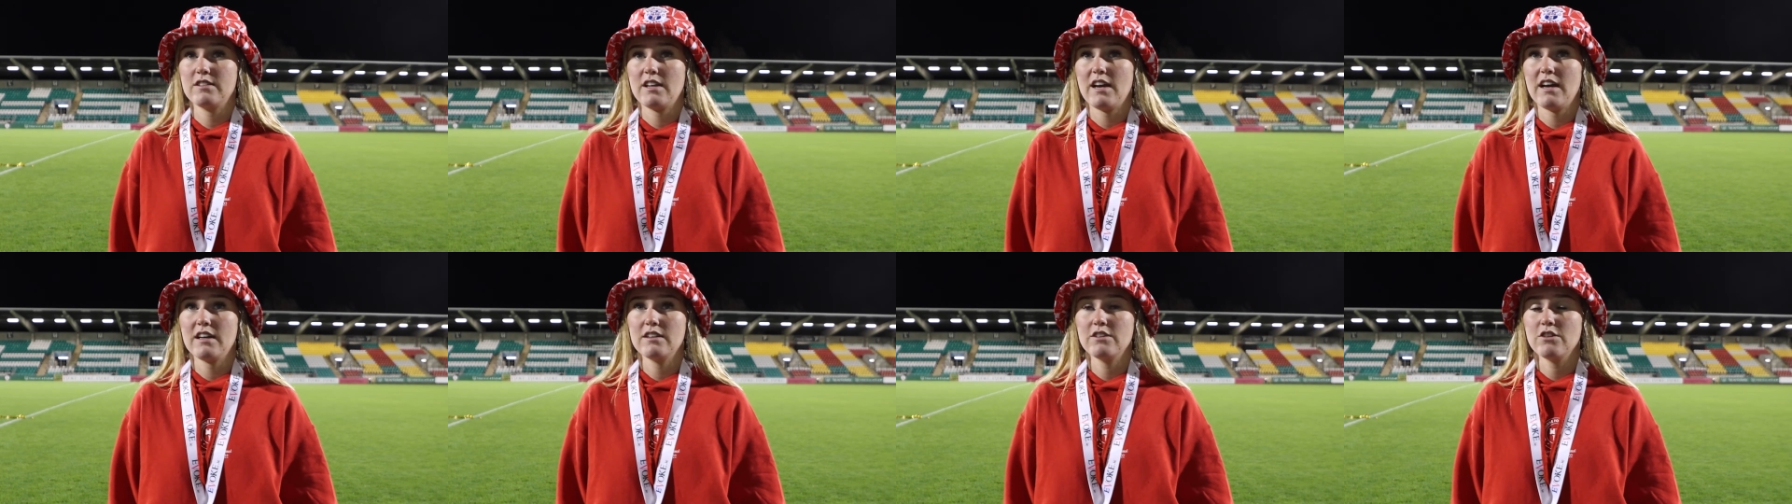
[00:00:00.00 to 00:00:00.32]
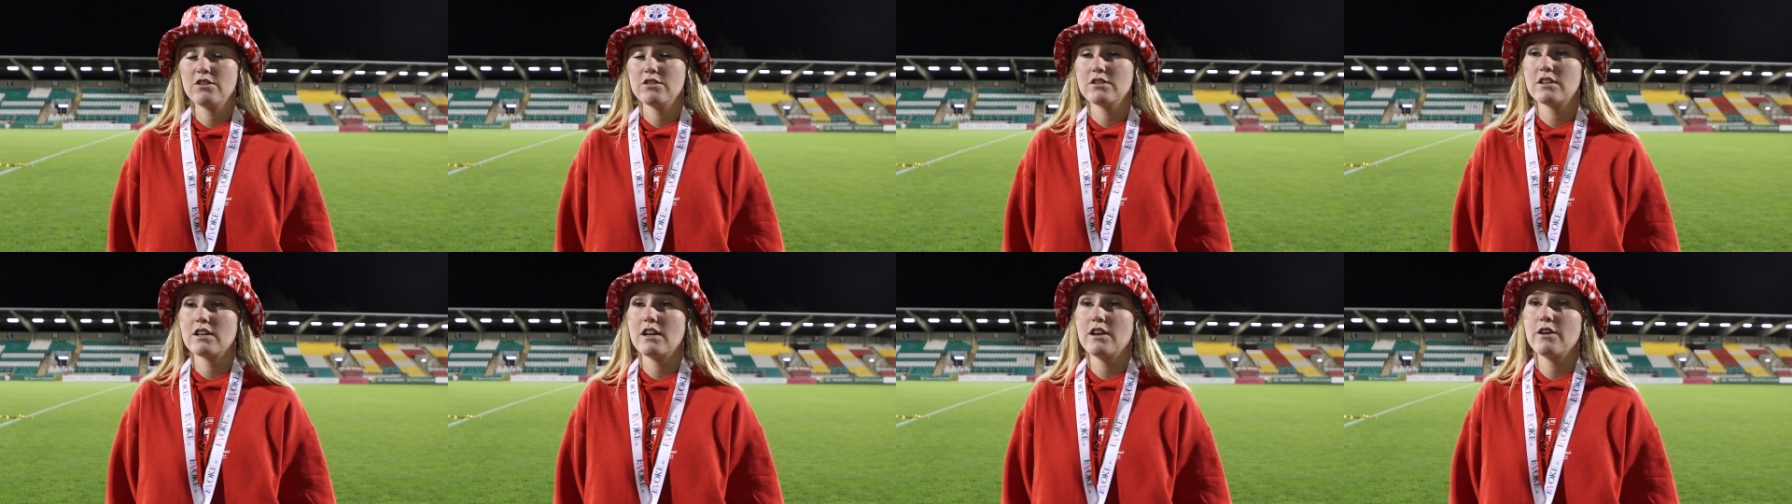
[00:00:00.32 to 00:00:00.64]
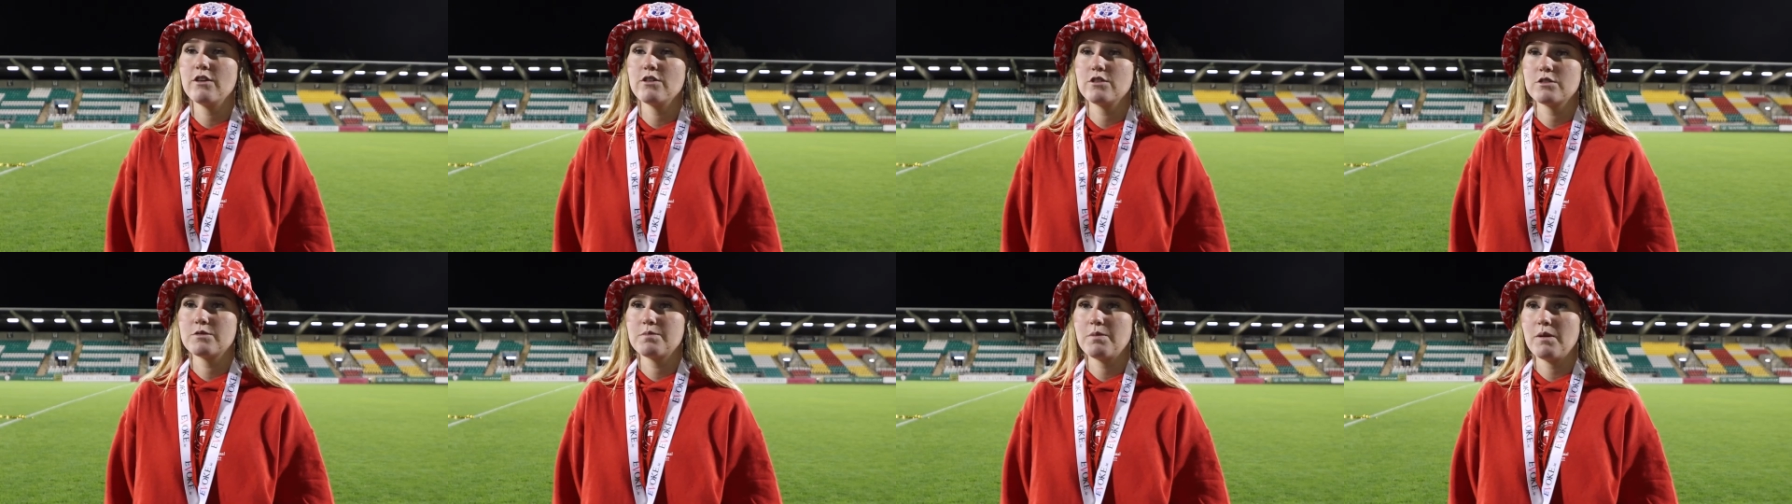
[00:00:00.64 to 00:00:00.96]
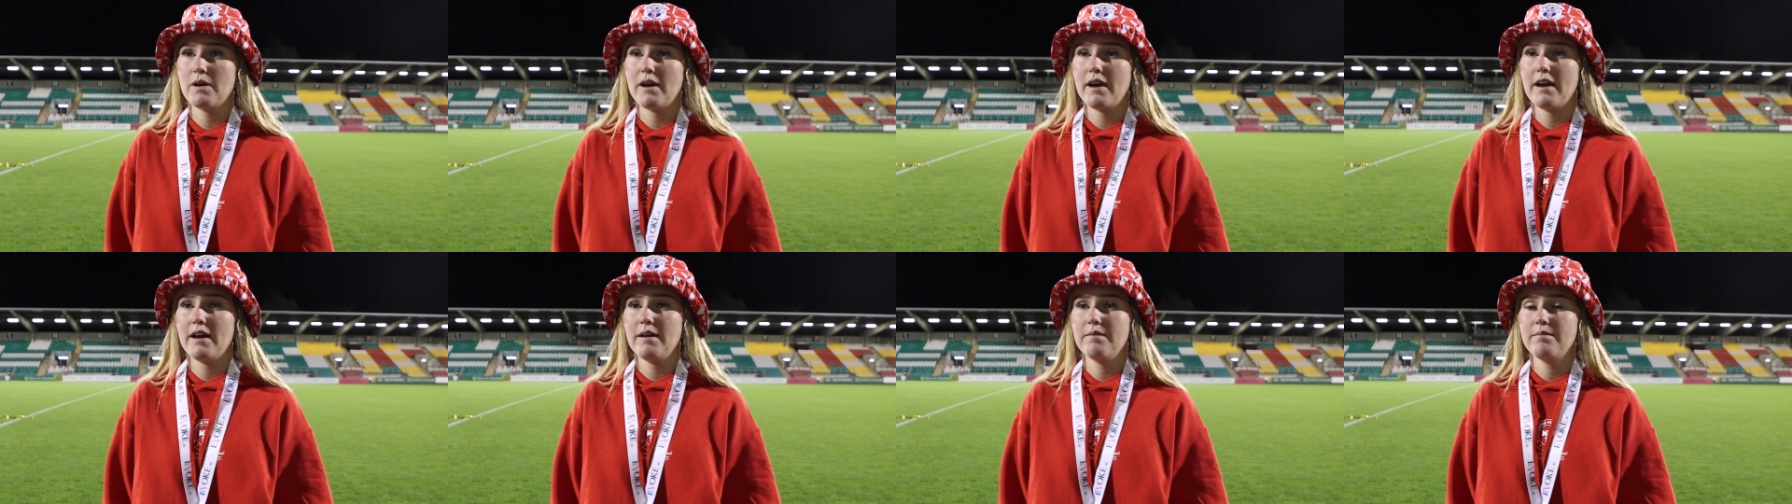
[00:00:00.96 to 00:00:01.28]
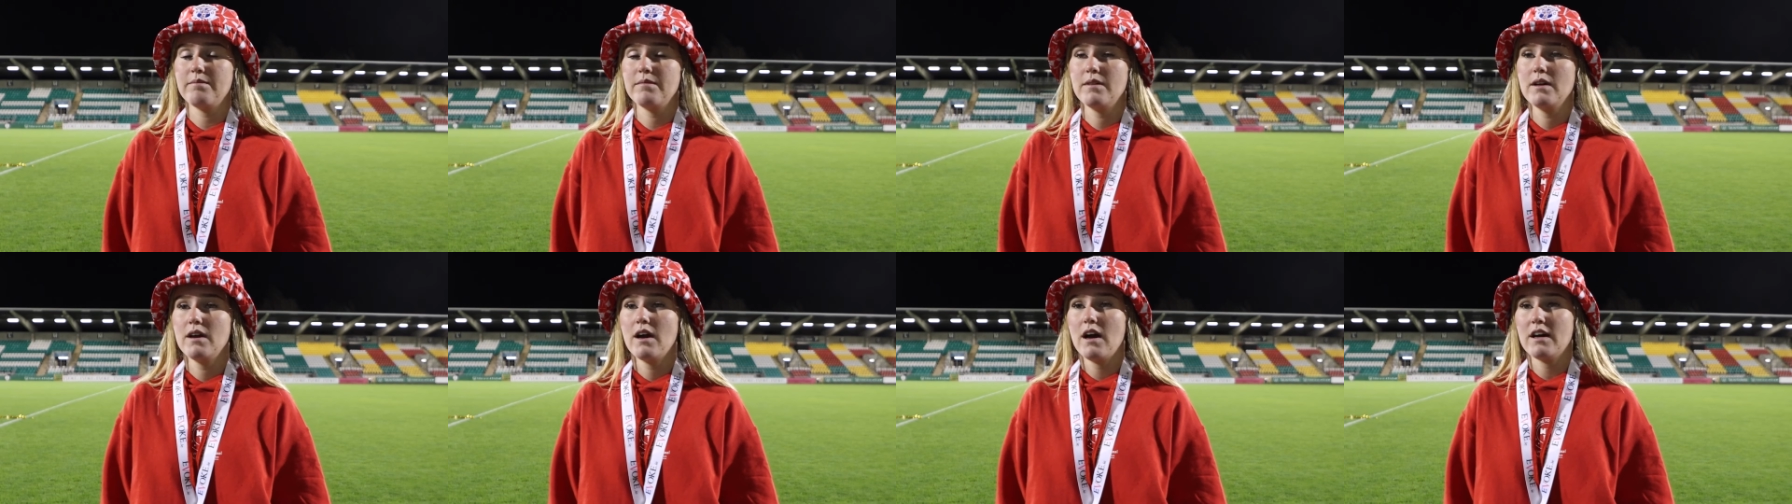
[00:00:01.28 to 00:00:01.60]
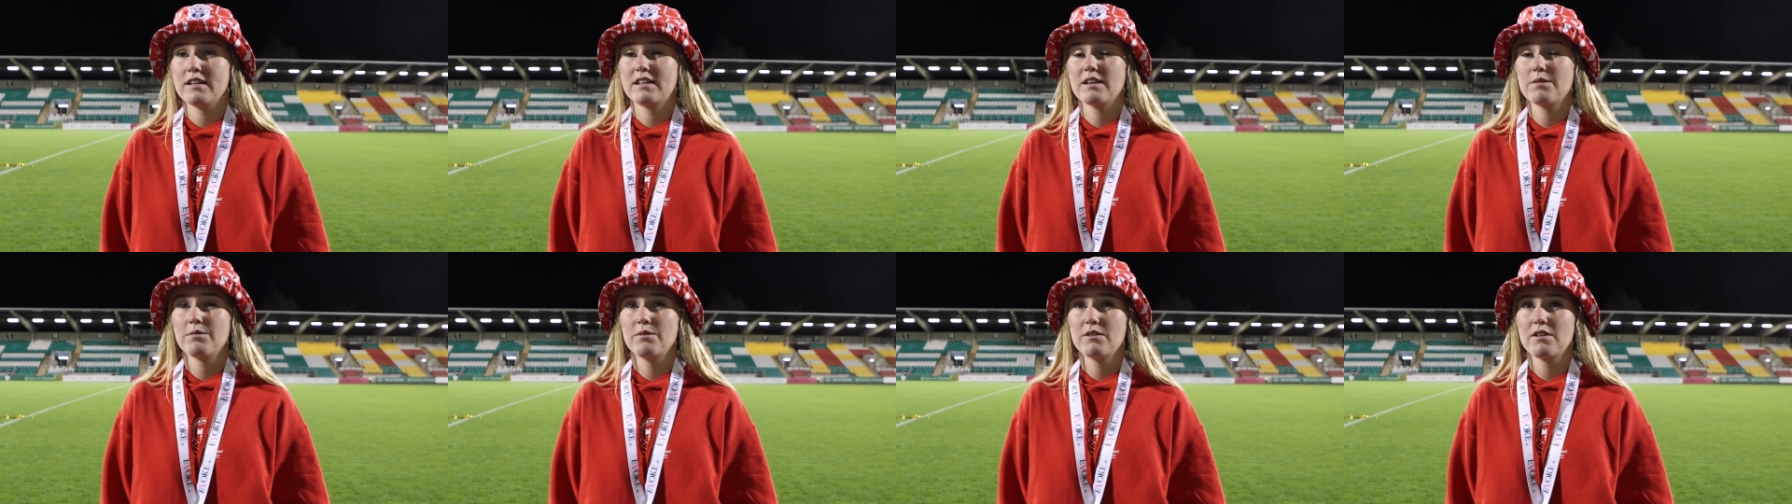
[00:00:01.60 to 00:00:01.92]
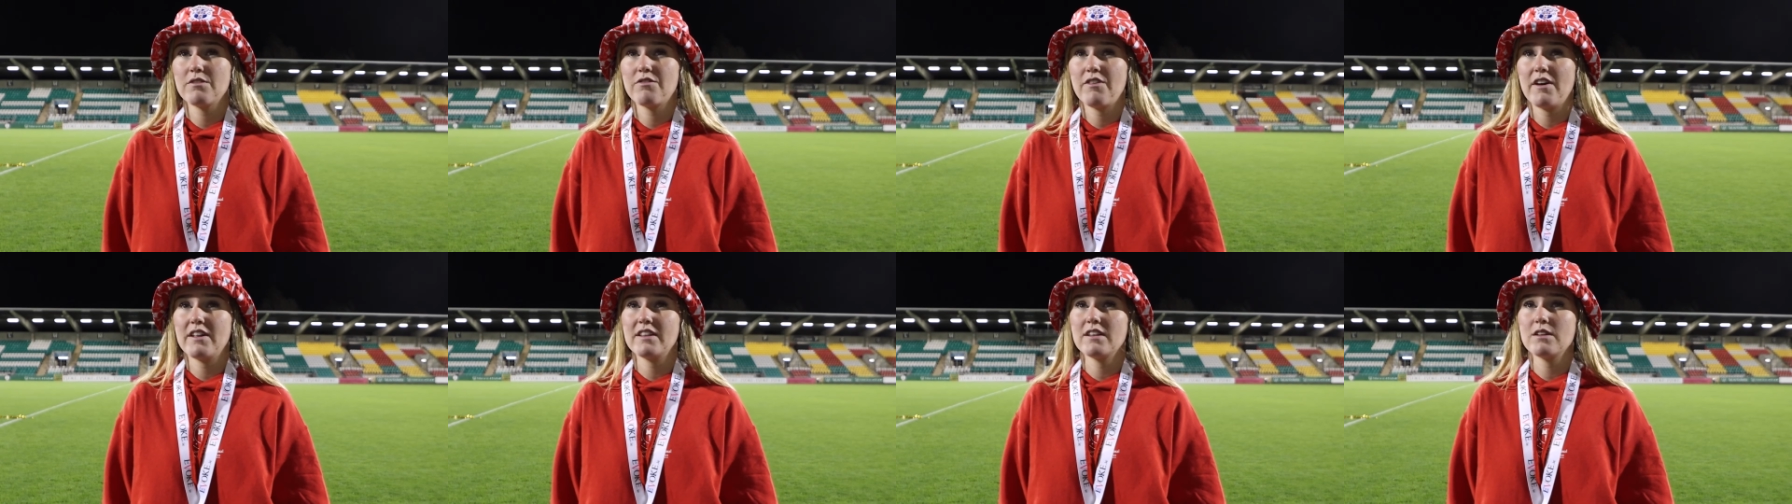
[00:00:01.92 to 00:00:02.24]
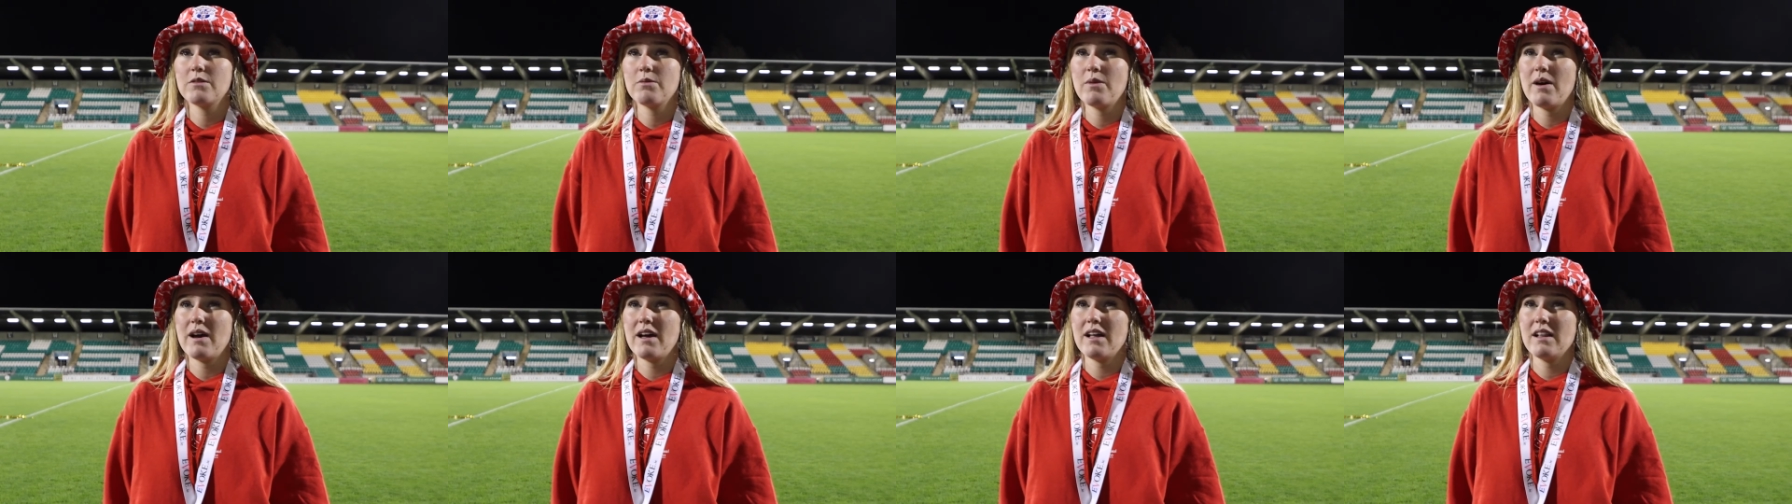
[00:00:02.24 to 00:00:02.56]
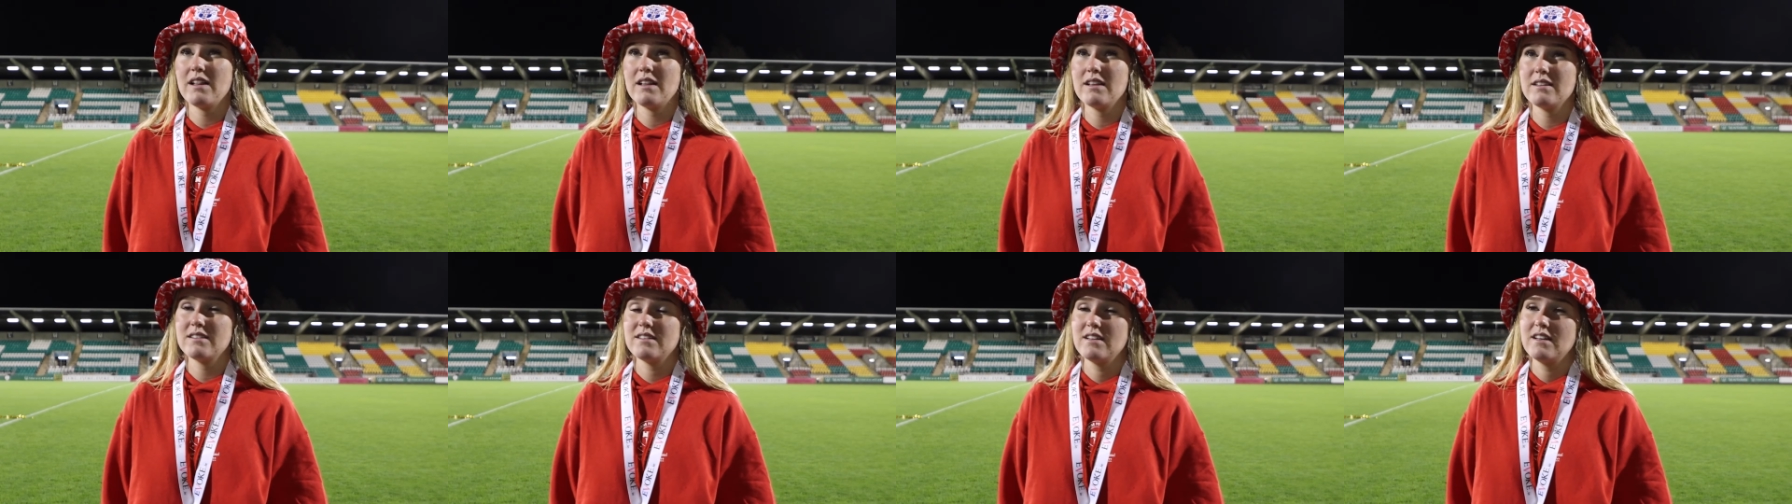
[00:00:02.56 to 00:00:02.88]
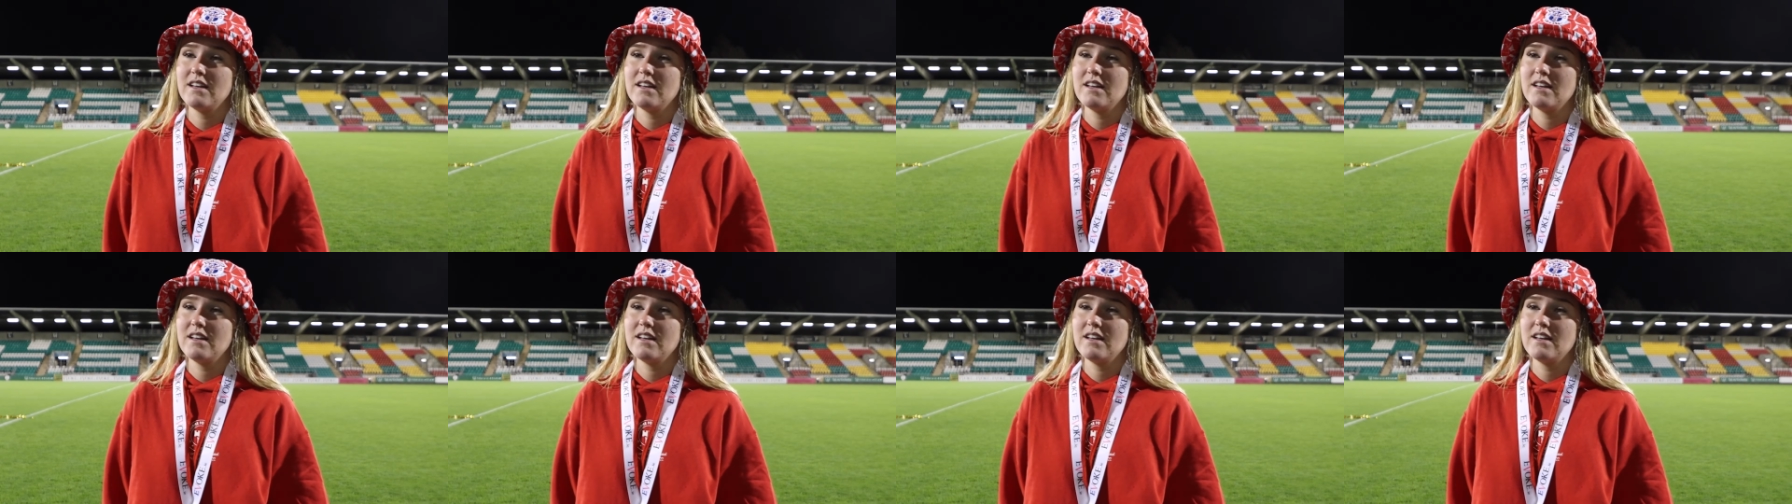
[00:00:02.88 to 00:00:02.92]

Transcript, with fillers: They had nothing to lose, but um, I think we defended well.